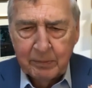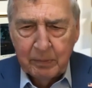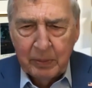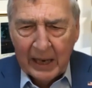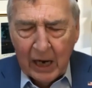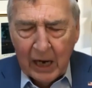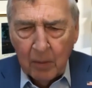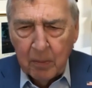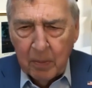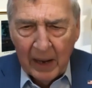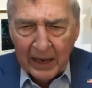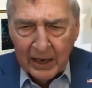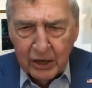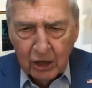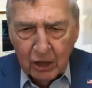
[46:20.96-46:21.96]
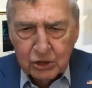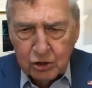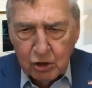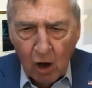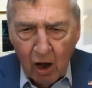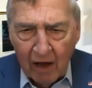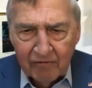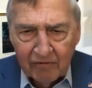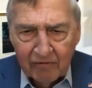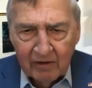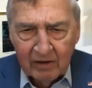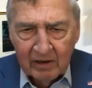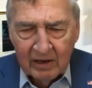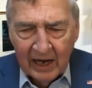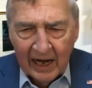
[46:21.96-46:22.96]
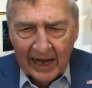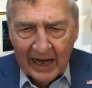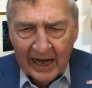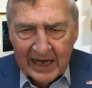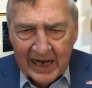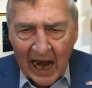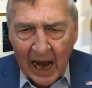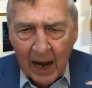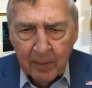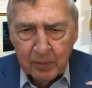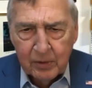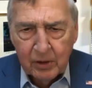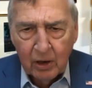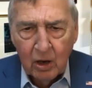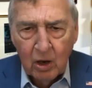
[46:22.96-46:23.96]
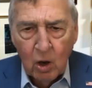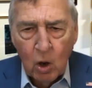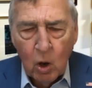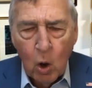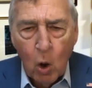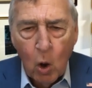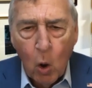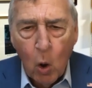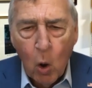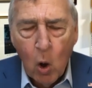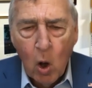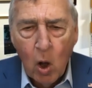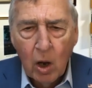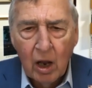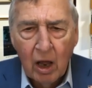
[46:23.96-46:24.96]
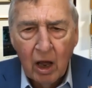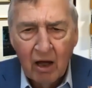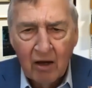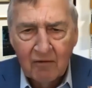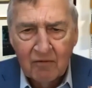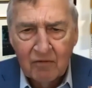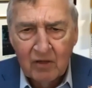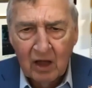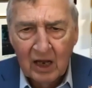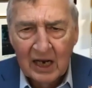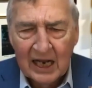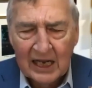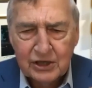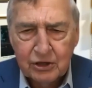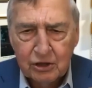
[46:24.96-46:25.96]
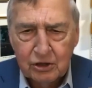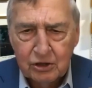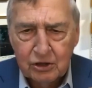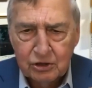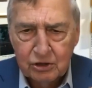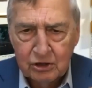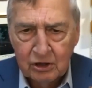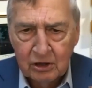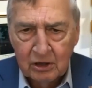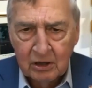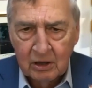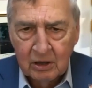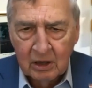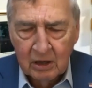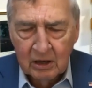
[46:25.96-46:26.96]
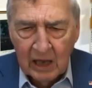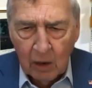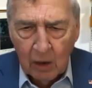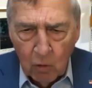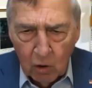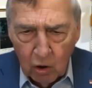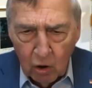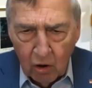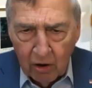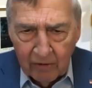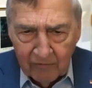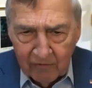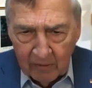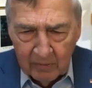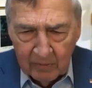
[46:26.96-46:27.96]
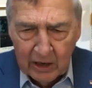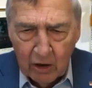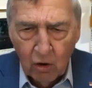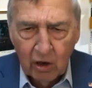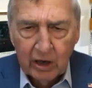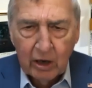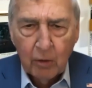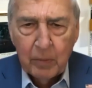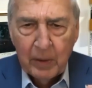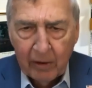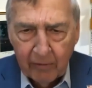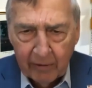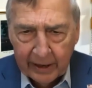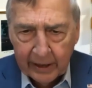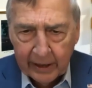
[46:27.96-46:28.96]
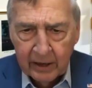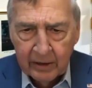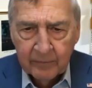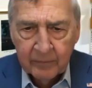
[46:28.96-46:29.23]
pick up and dust off and adapt all of the lessons that were learned from the earlier period